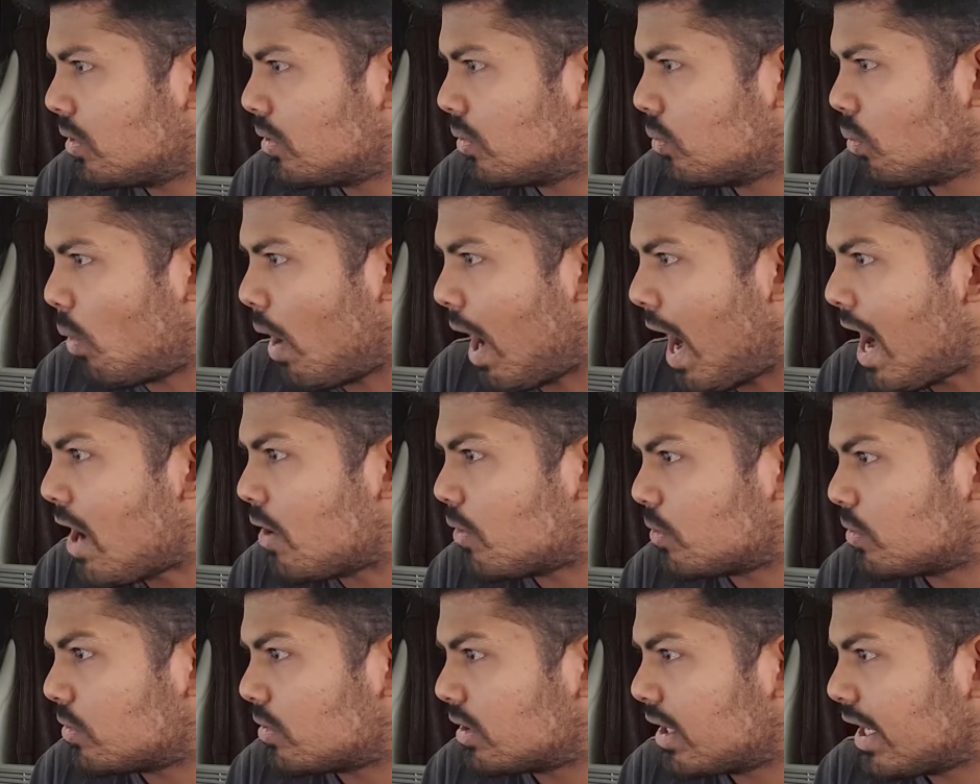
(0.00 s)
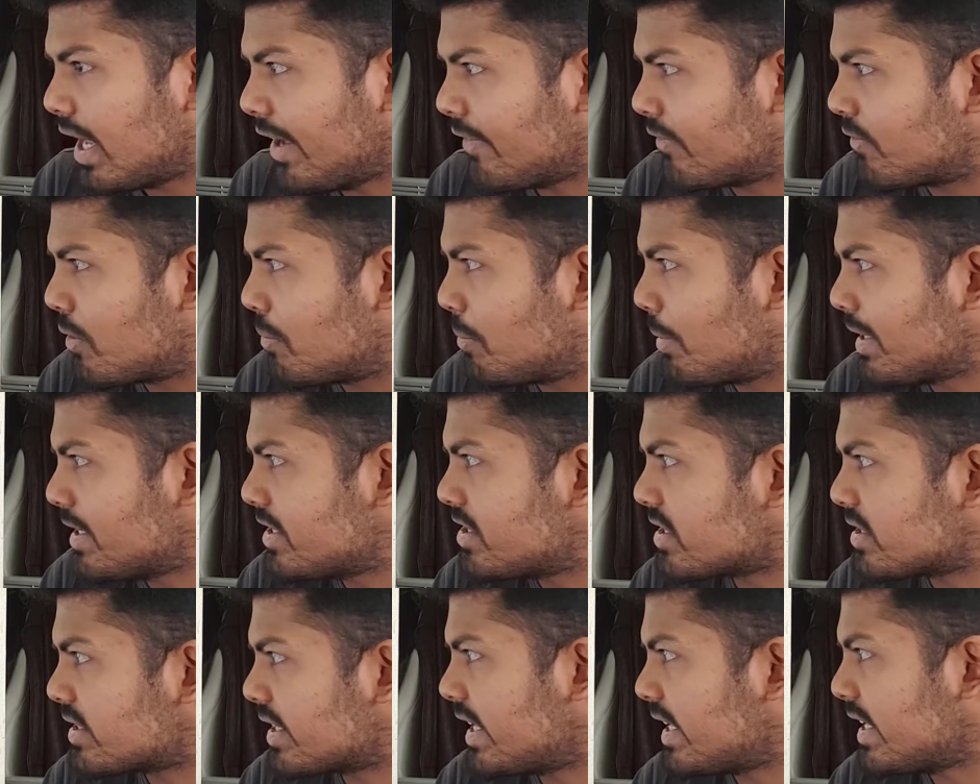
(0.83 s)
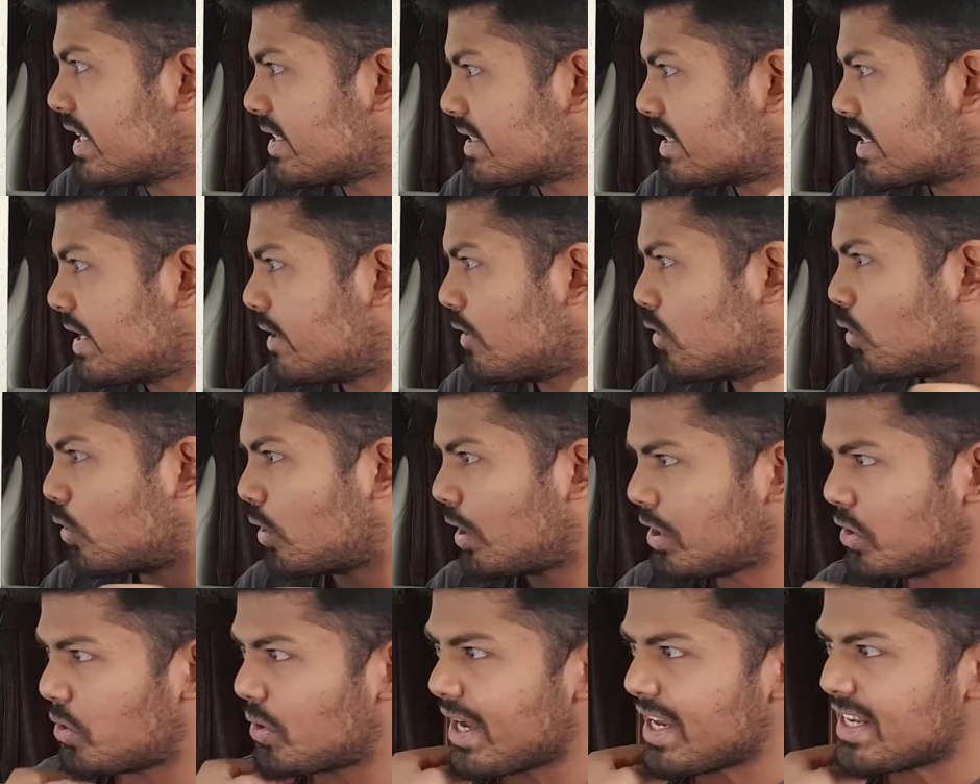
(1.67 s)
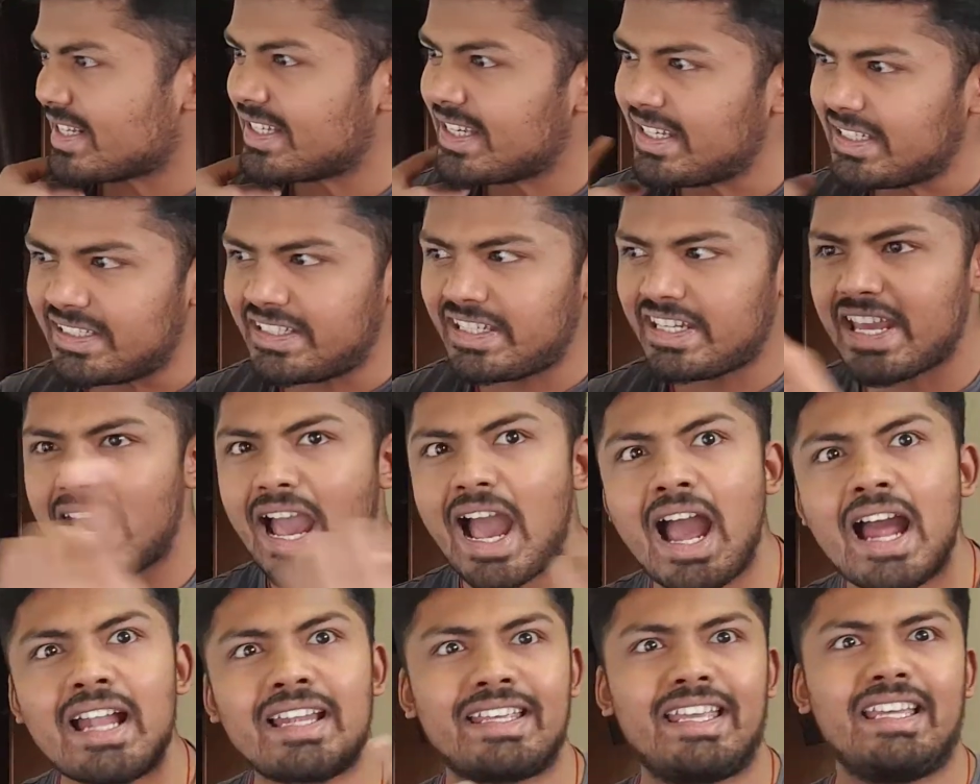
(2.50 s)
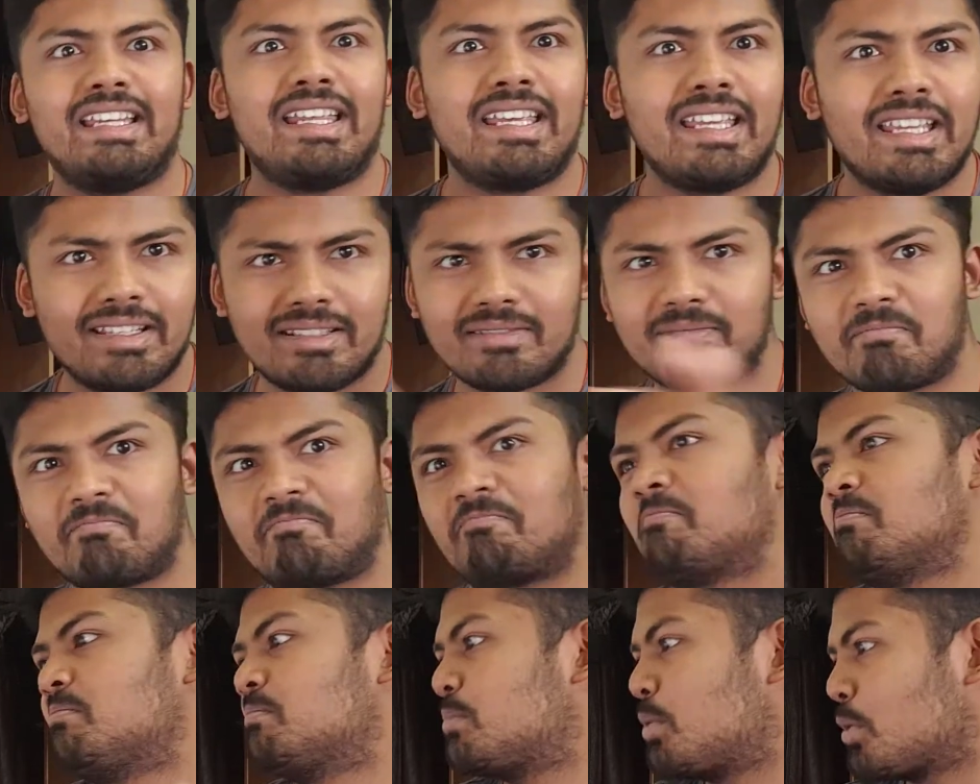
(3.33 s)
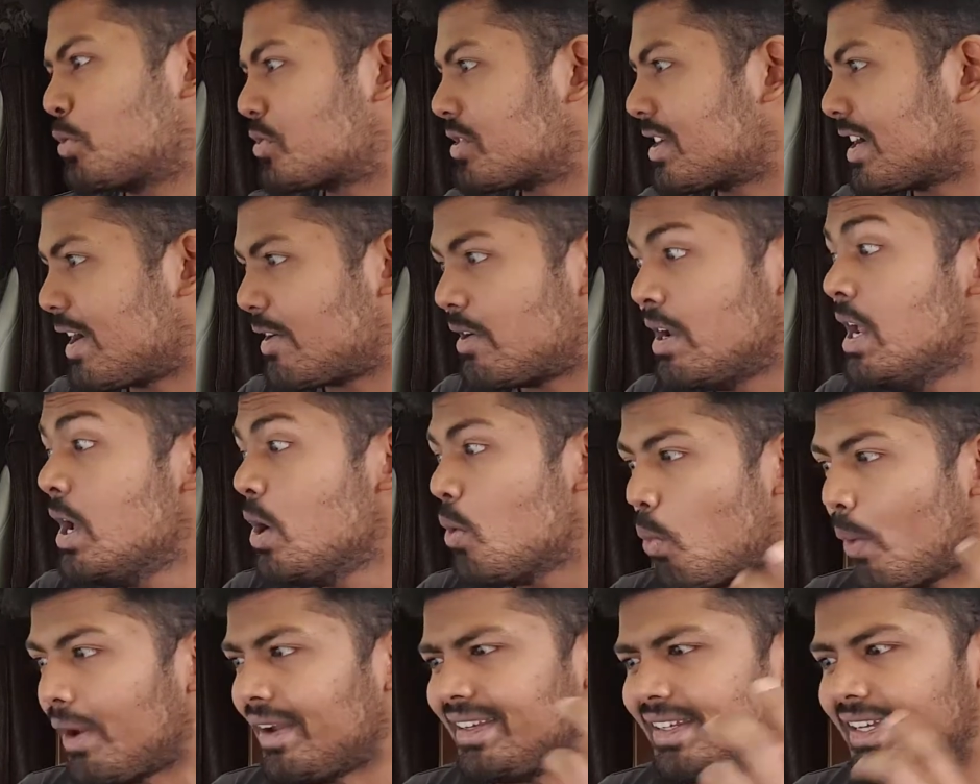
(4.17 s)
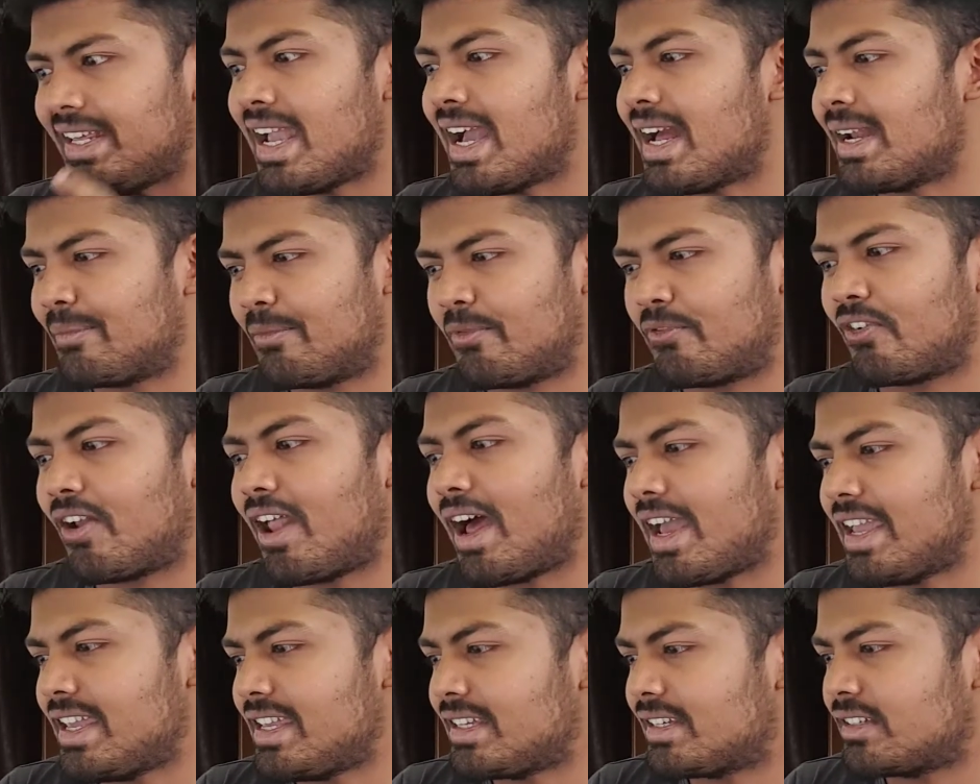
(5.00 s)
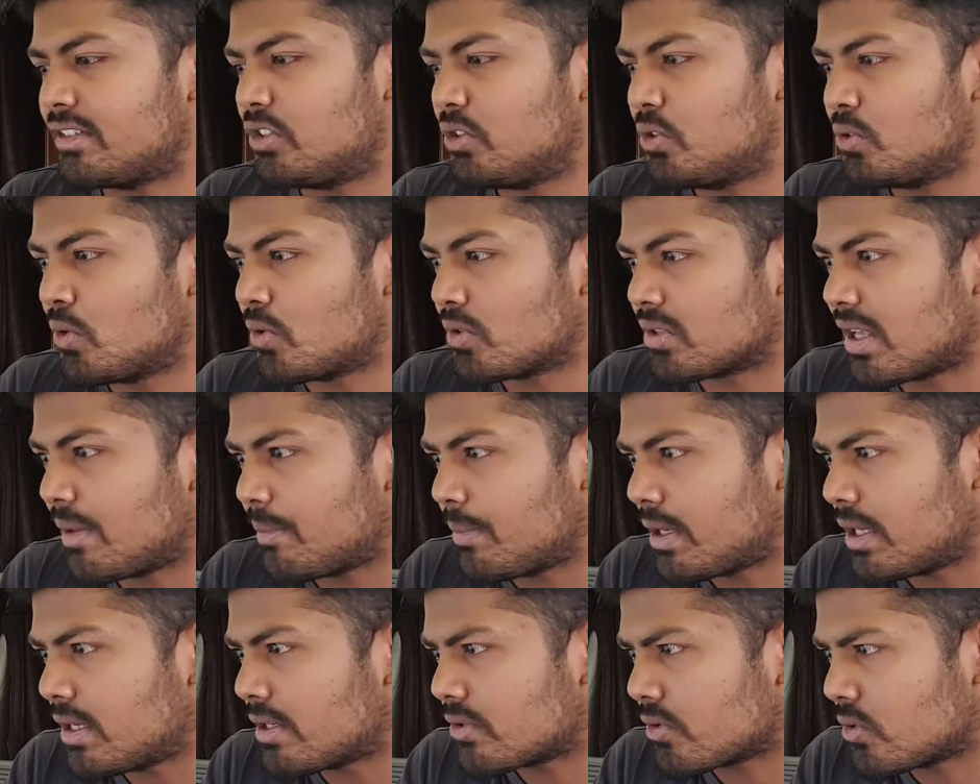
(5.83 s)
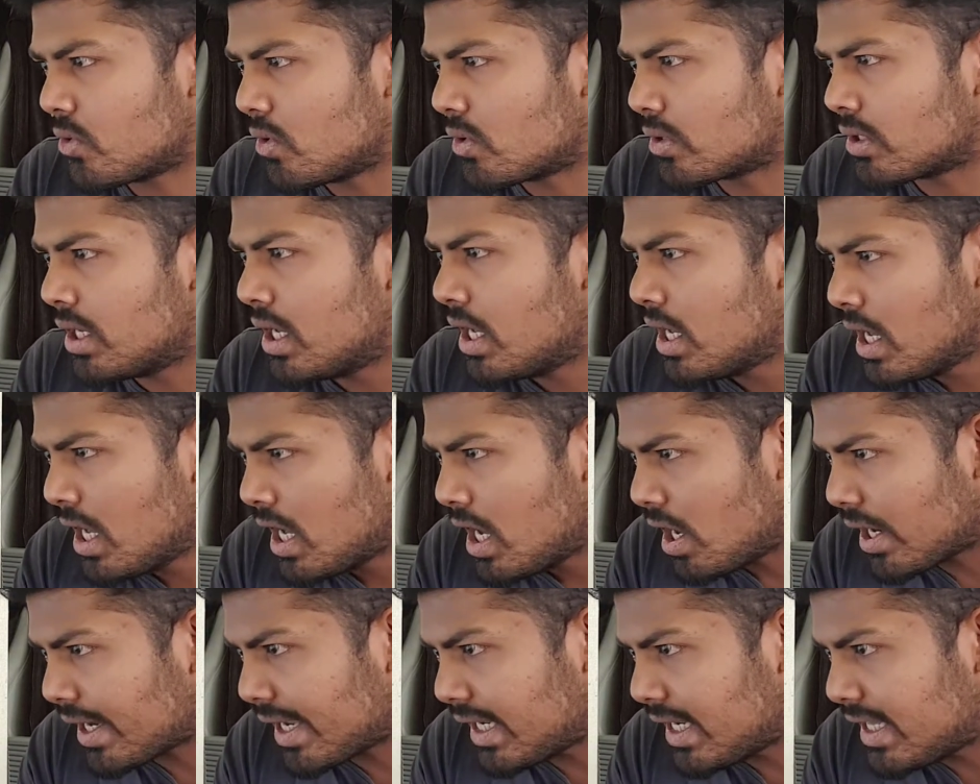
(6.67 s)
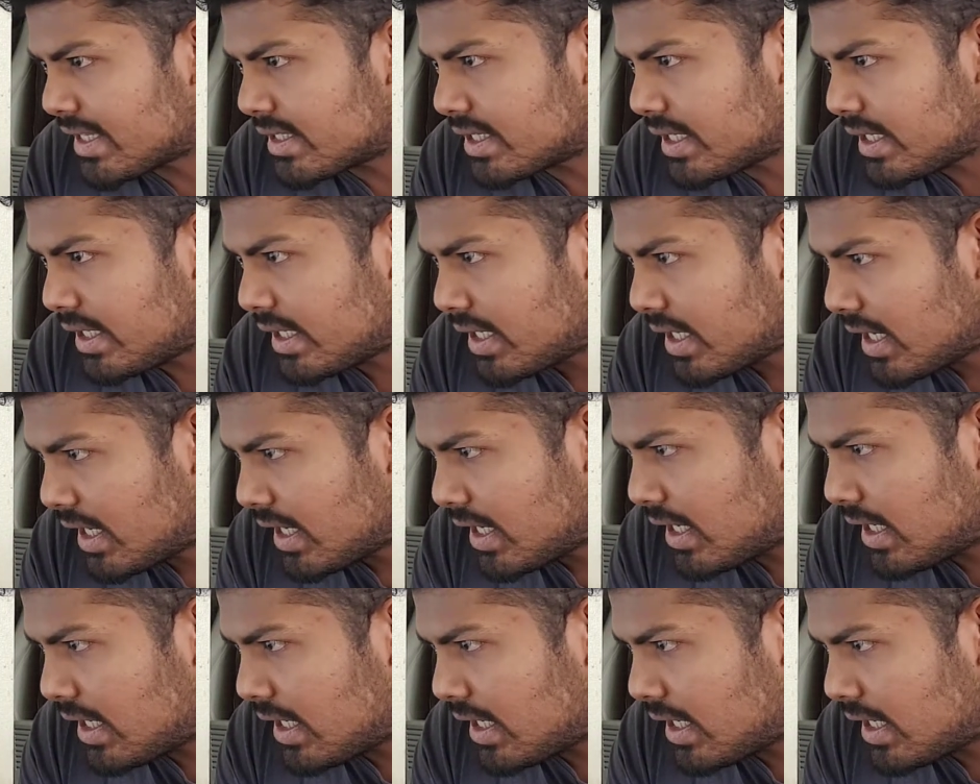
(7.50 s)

Wow. Everybody just getting sent over. You can see Dian getting pushed around. When Dian flying, you know something is wrong. Okay, let's see.